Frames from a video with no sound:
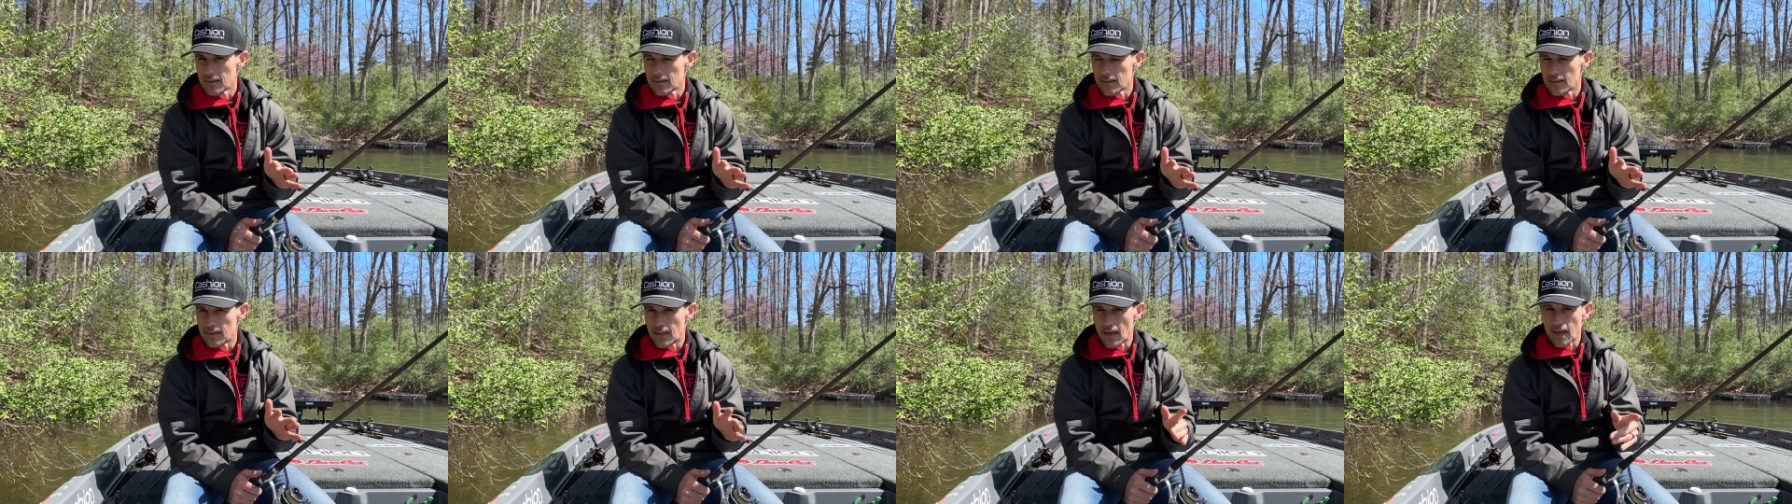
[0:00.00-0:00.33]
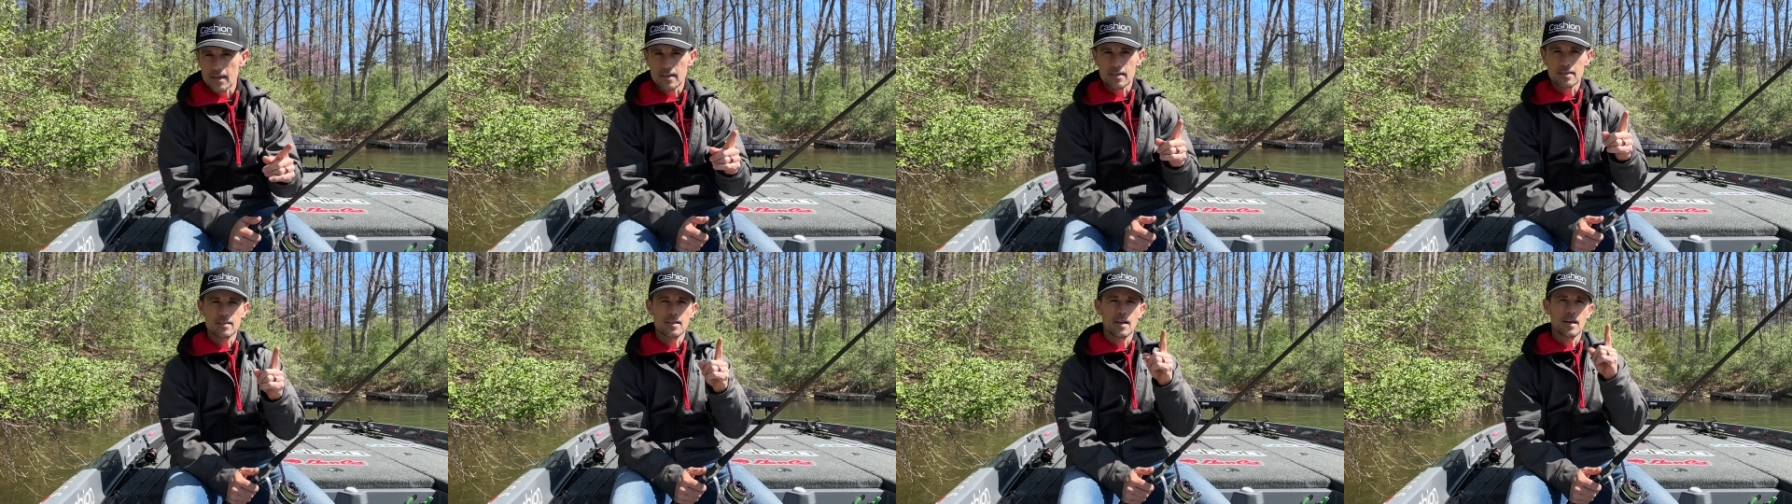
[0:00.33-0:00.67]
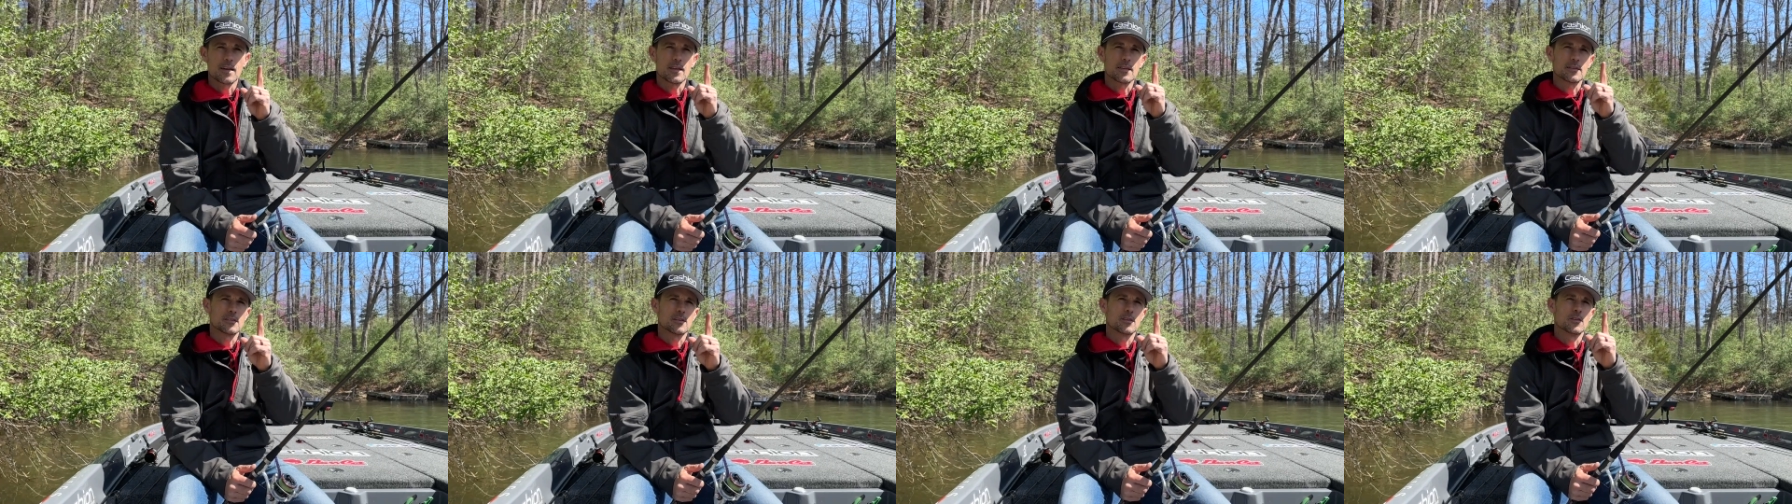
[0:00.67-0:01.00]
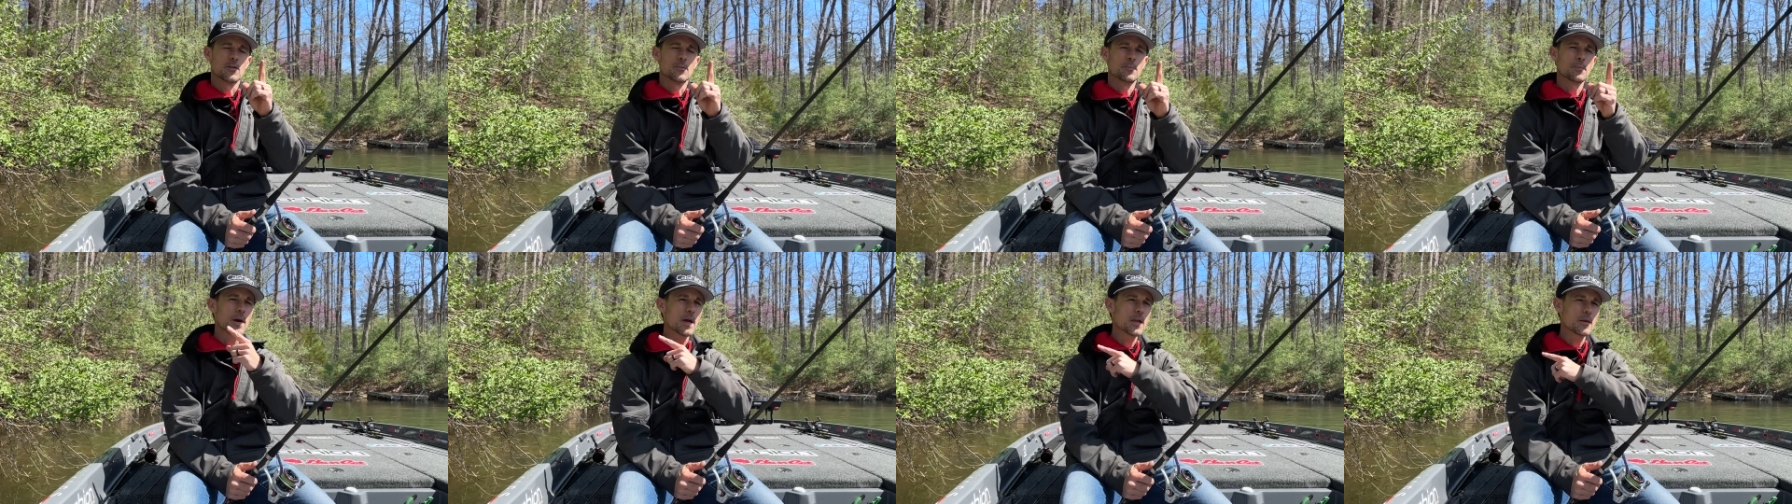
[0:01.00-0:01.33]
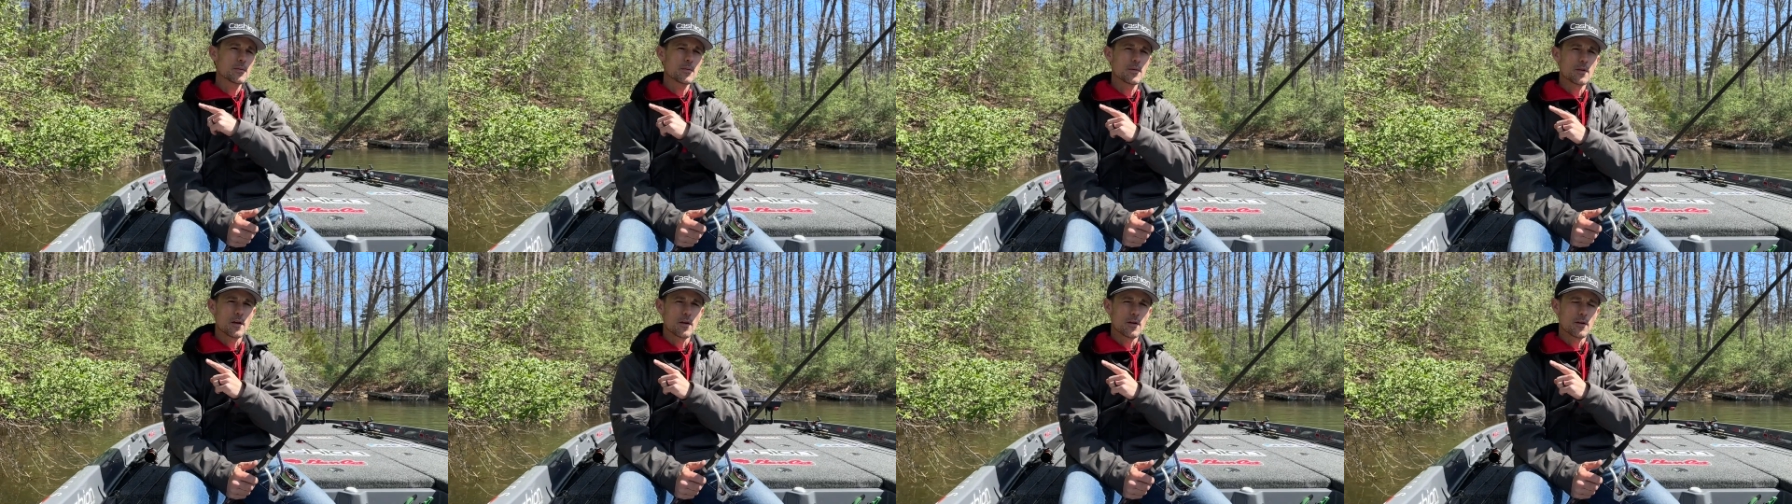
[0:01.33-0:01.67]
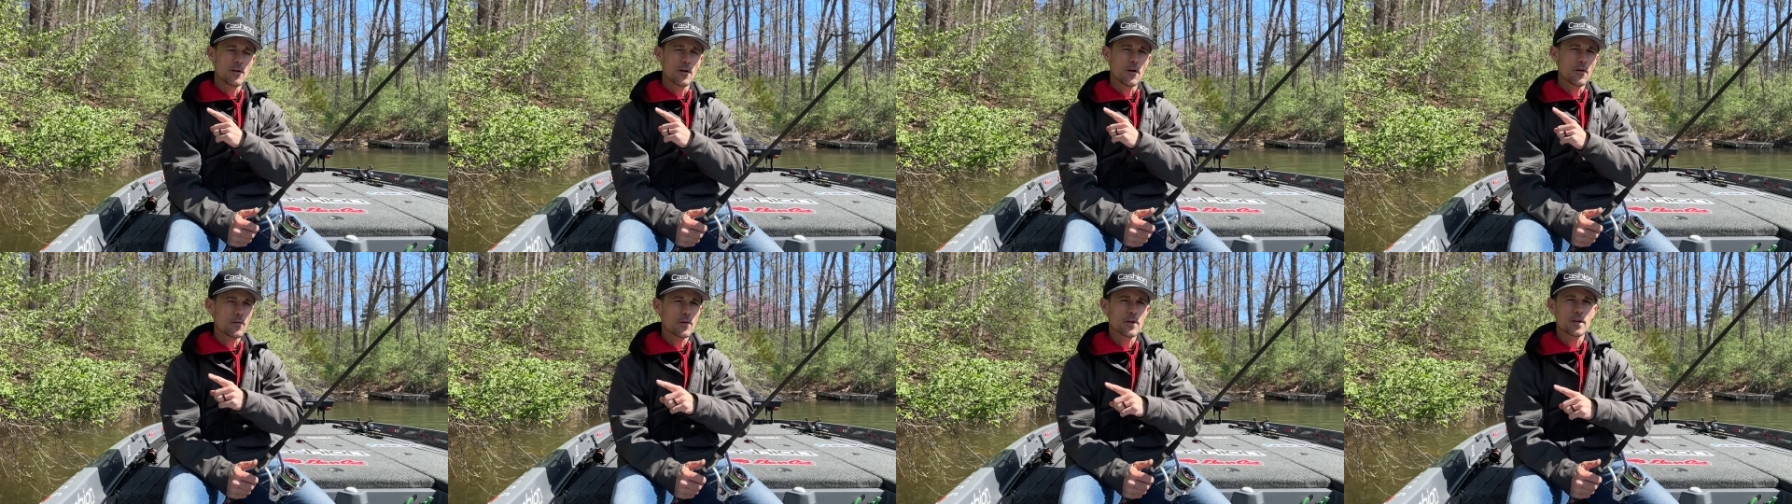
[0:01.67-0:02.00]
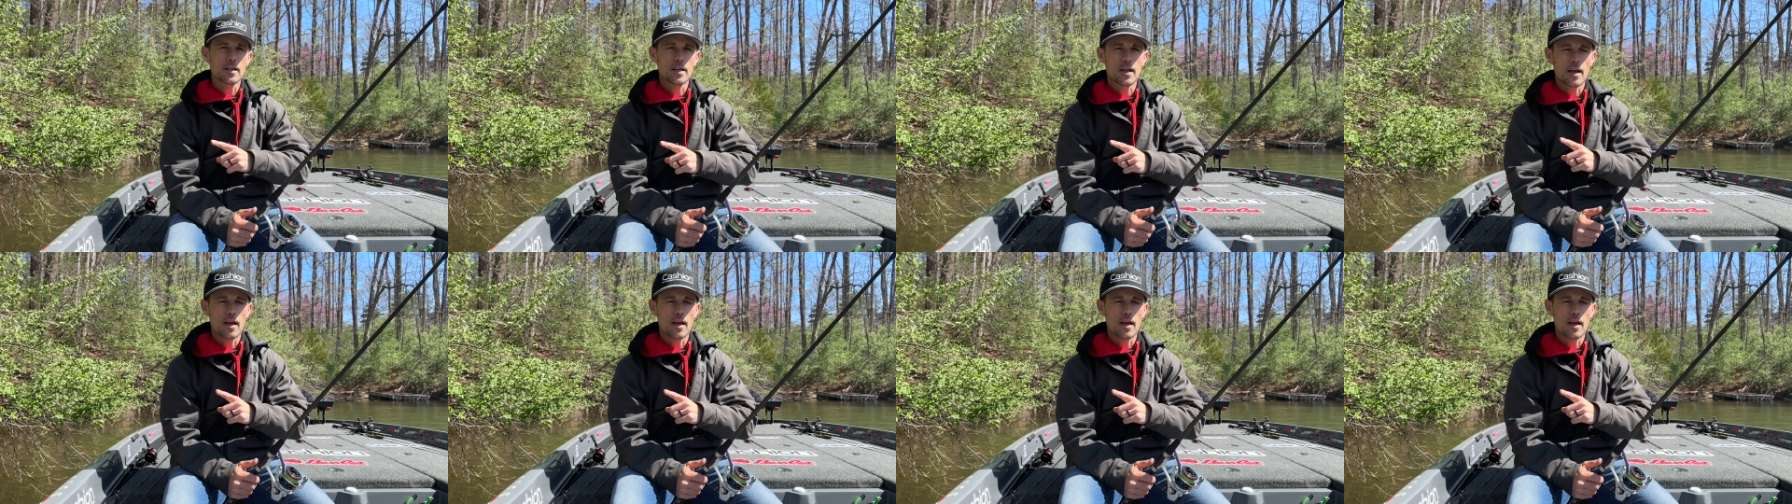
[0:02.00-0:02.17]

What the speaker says: That is not it. So you might already